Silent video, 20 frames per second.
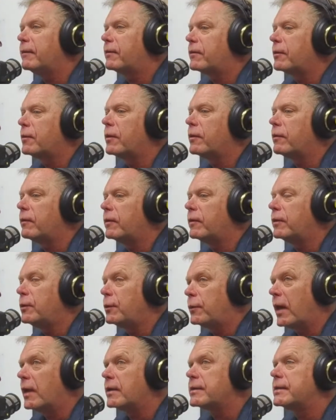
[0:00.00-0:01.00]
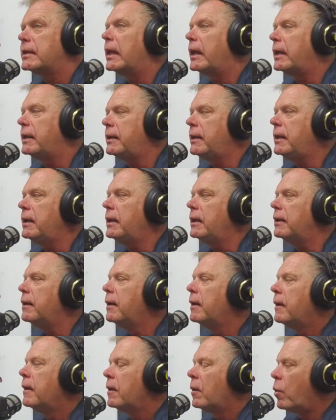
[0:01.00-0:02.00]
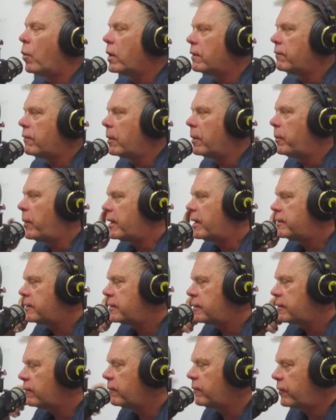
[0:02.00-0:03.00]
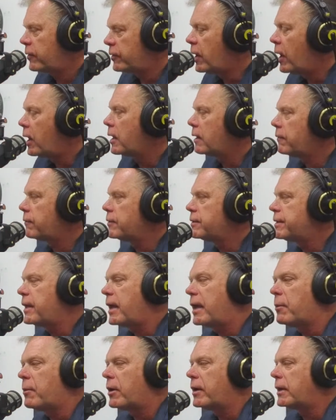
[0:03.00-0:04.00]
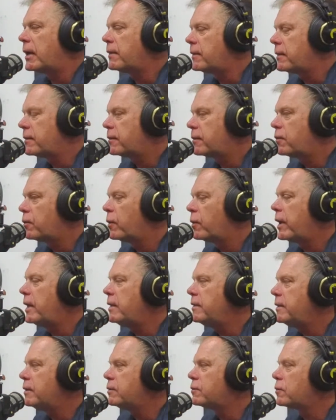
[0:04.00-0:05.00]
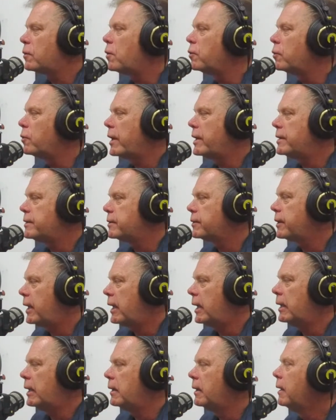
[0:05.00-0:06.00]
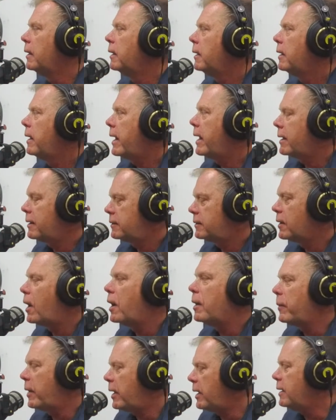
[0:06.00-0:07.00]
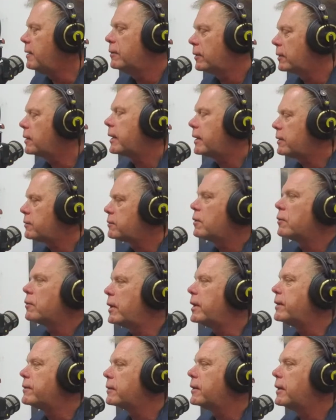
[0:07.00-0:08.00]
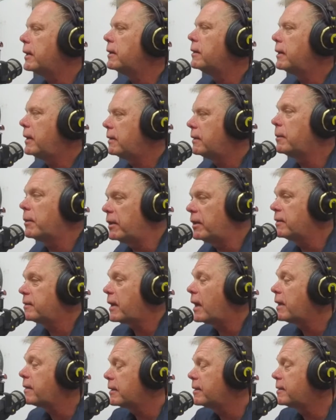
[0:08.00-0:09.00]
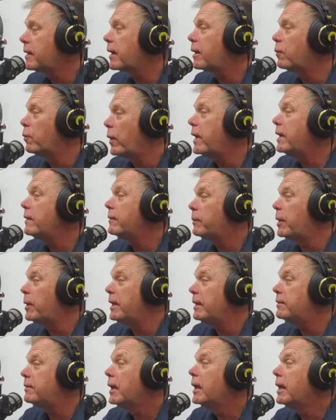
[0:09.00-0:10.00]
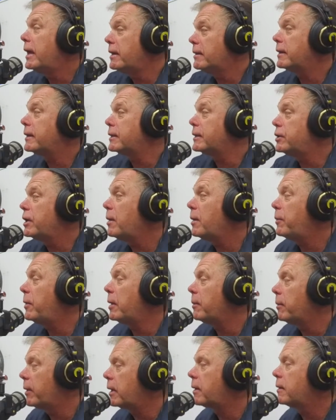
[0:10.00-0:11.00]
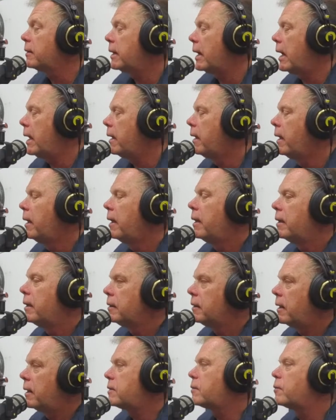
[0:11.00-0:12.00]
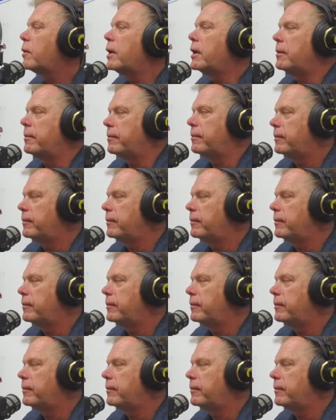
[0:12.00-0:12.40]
So in 2019, one of our best photographers said, hey, Marty, I got this crazy drone racer kid. And I saw him and he looked like a drone racer kid. He said, but this guy's just like a race, but he's like a champion. I'm like, okay, let's run him.